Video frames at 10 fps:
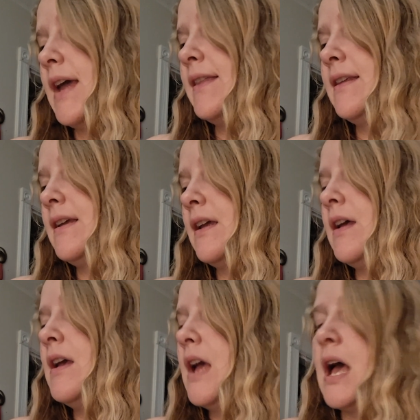think
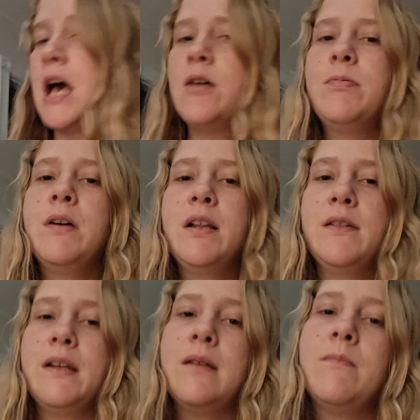I'll put a
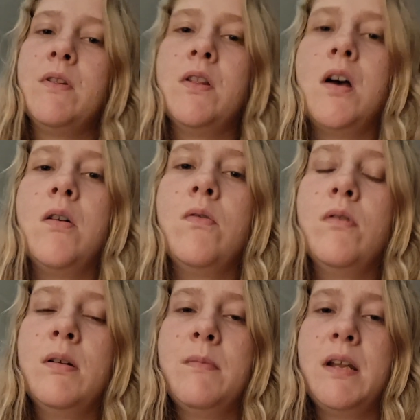link below
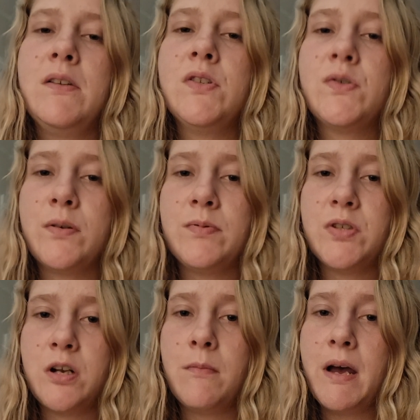in my
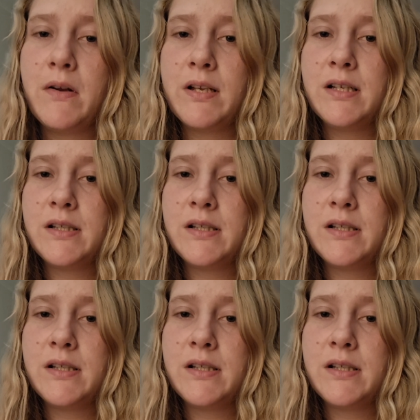description about it,